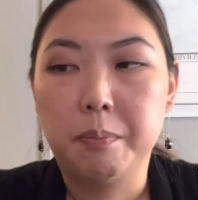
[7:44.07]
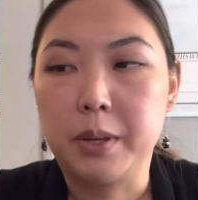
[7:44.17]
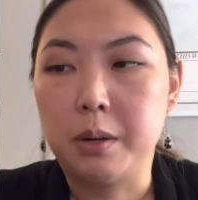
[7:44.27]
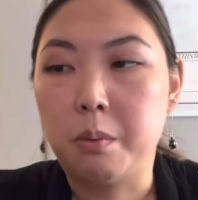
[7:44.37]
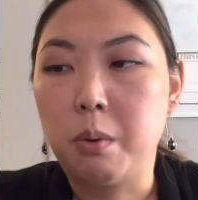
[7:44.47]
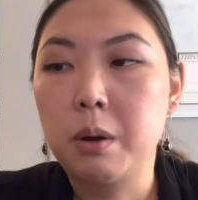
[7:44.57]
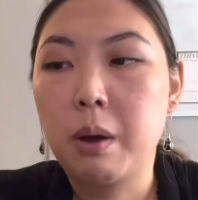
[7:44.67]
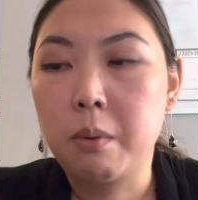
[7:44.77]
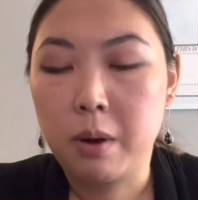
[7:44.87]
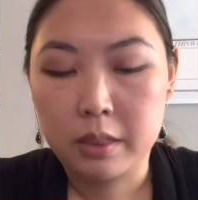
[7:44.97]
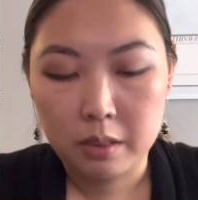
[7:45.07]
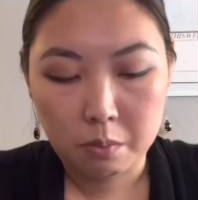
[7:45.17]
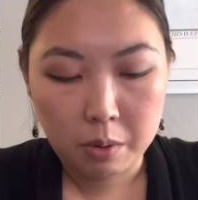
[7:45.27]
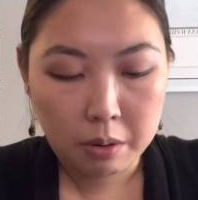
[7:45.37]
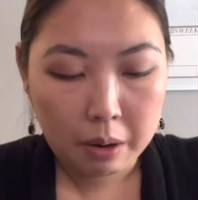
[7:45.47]
you know, what do I
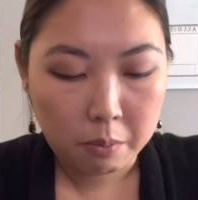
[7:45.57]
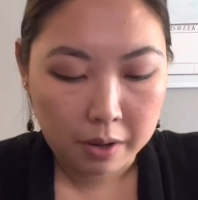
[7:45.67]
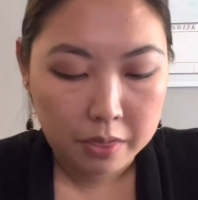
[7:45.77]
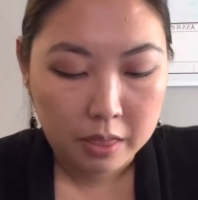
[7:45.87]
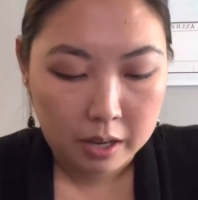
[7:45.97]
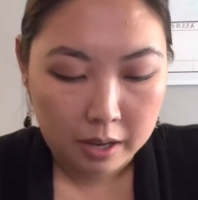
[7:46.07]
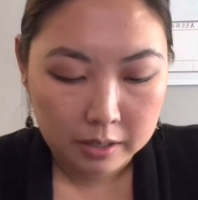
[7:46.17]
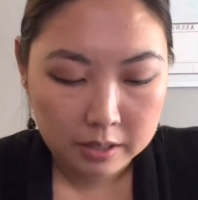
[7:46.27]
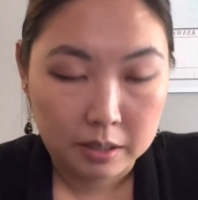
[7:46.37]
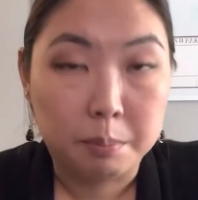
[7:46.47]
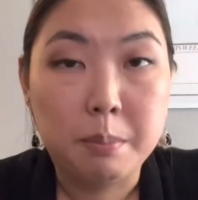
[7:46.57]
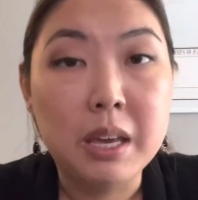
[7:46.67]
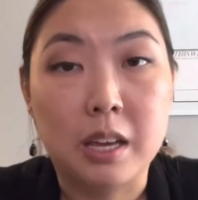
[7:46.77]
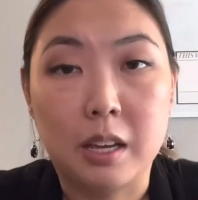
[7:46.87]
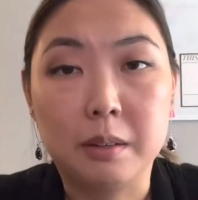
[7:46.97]
want that to
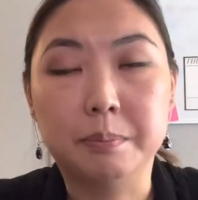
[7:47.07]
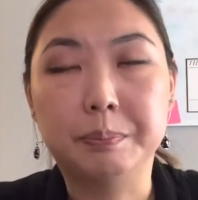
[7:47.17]
be?